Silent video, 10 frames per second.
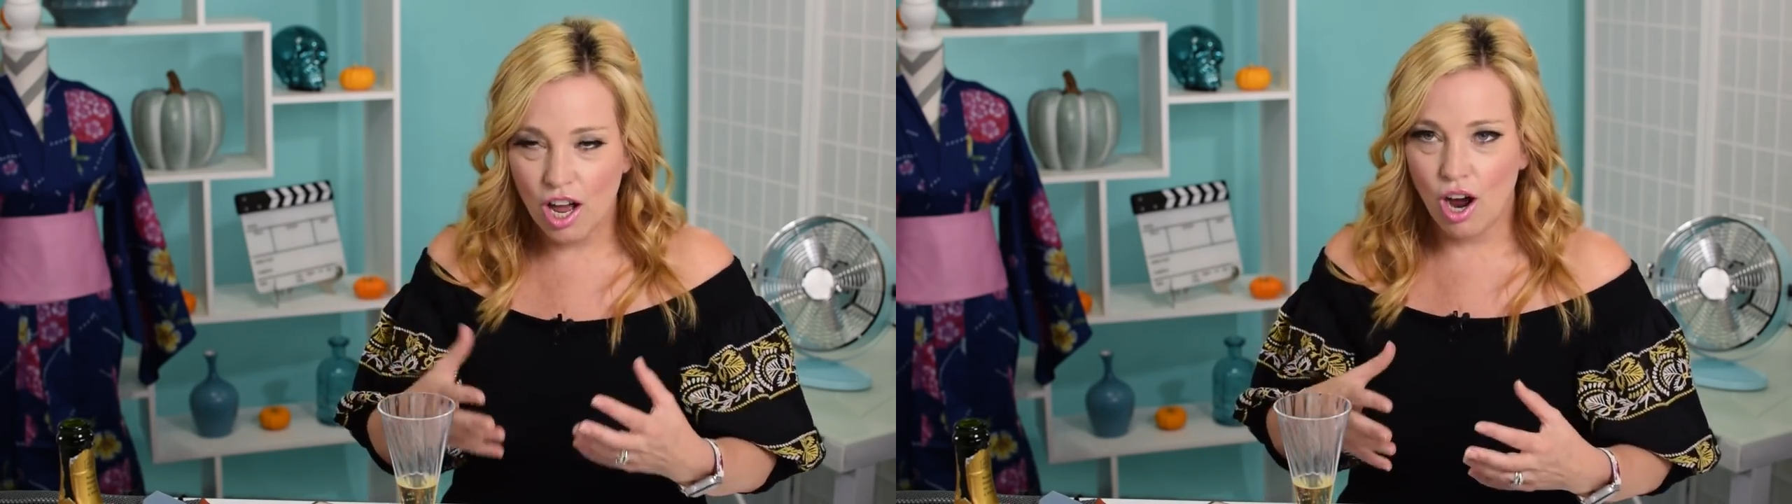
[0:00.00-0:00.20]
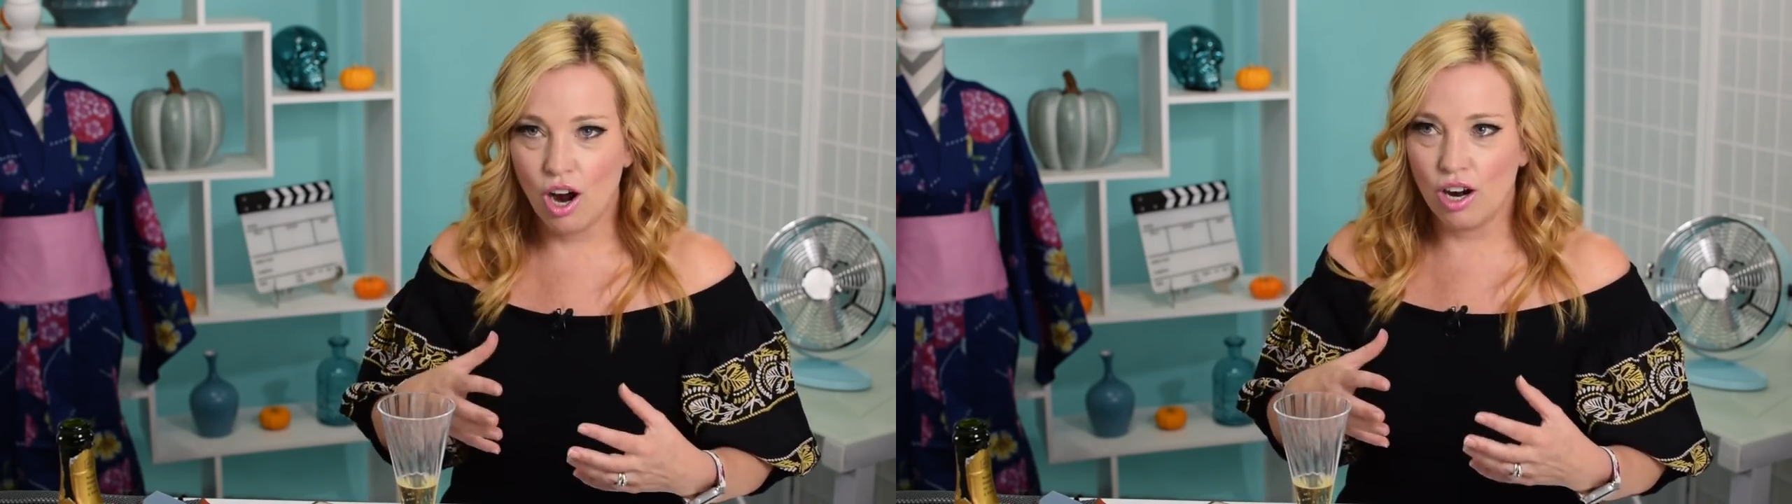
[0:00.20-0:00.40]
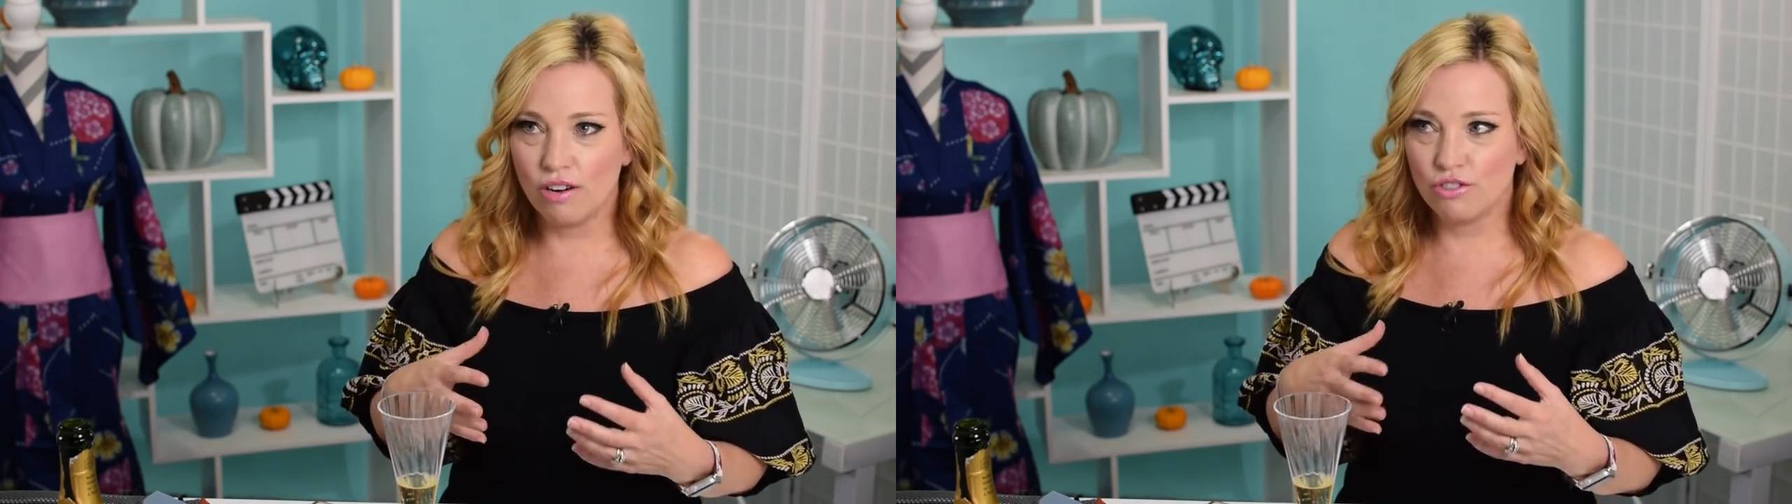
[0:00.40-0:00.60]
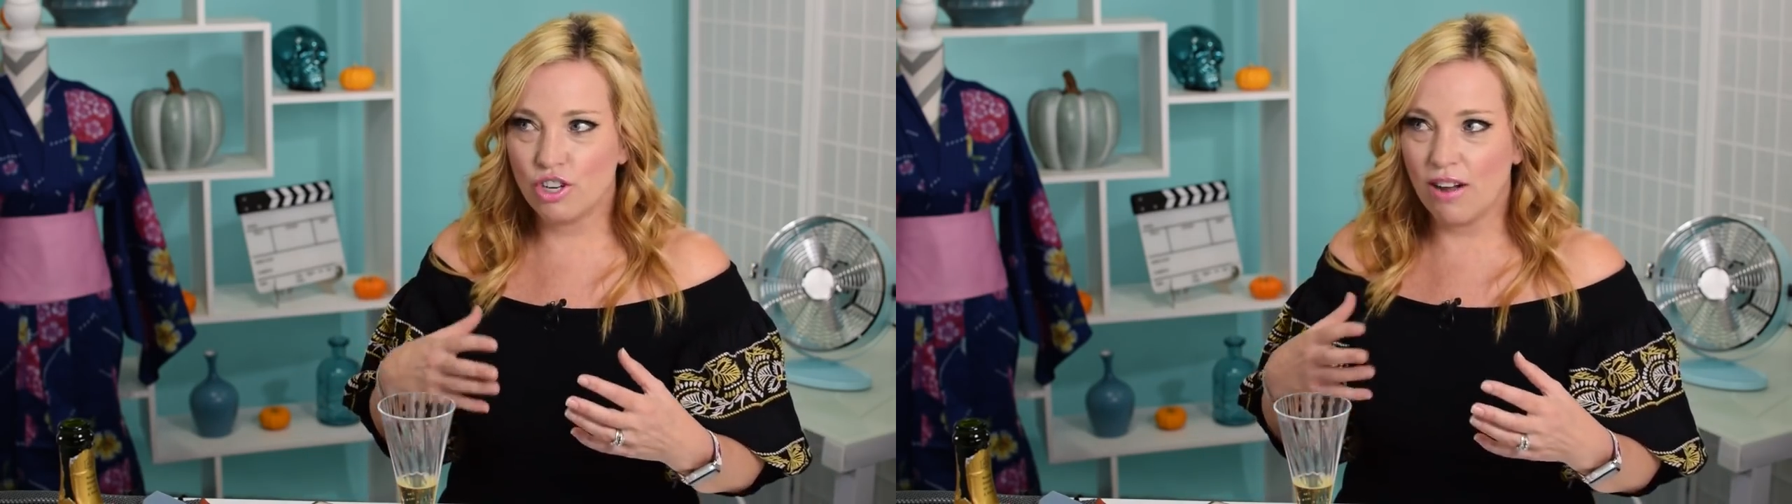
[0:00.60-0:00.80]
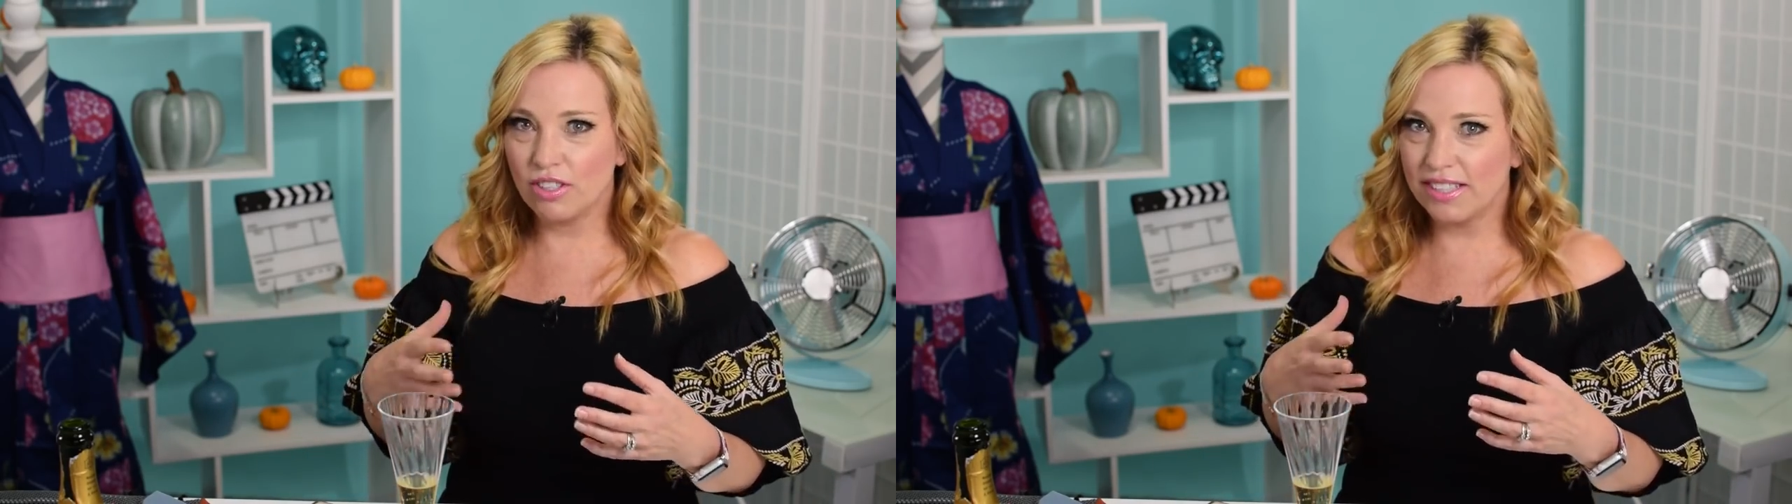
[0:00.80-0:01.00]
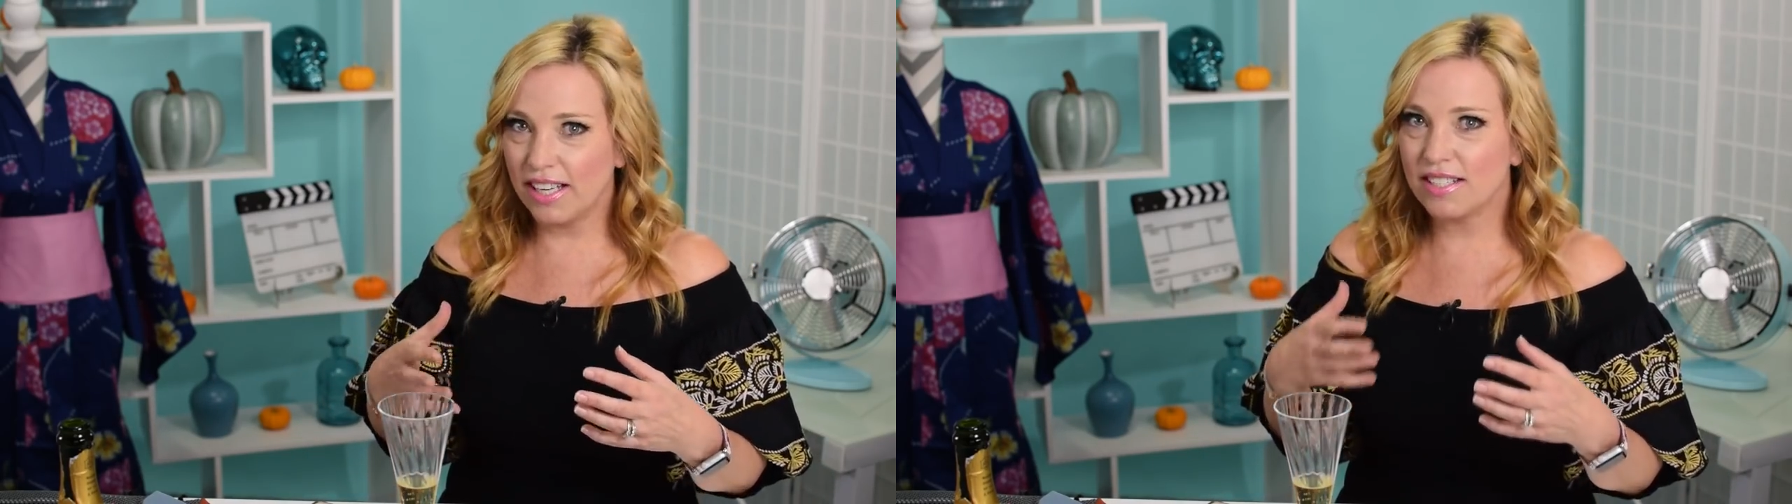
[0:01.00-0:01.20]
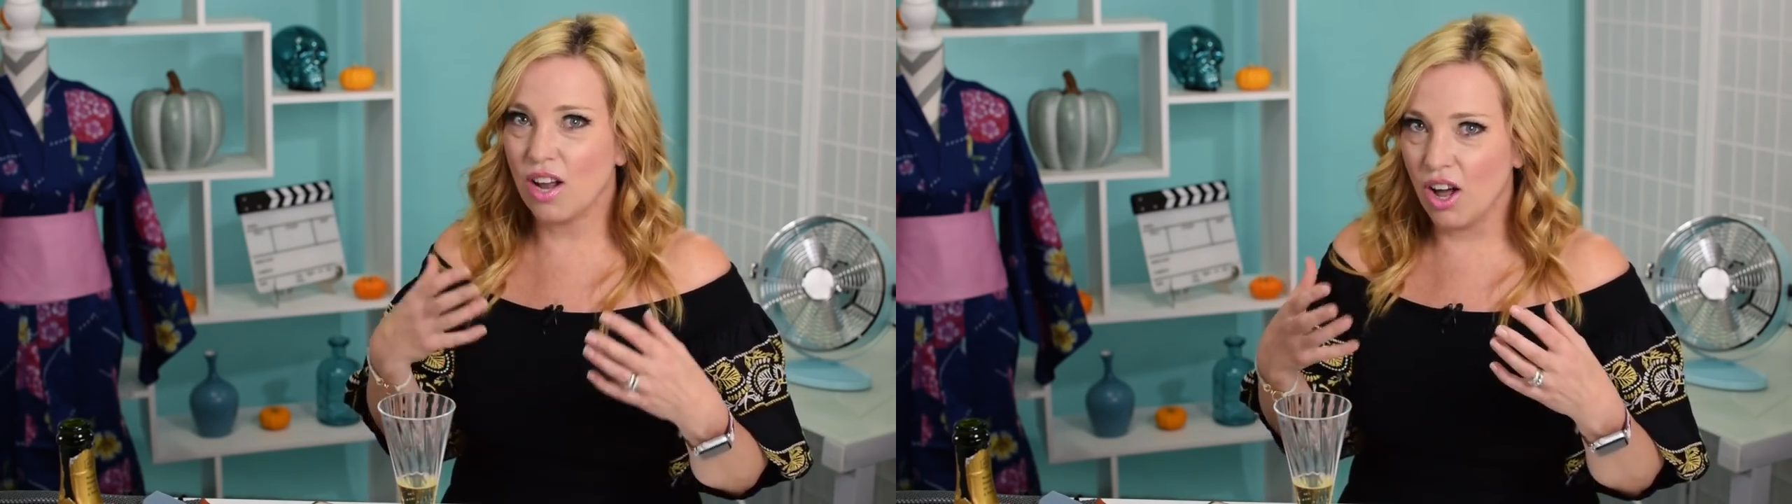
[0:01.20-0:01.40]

our travel dates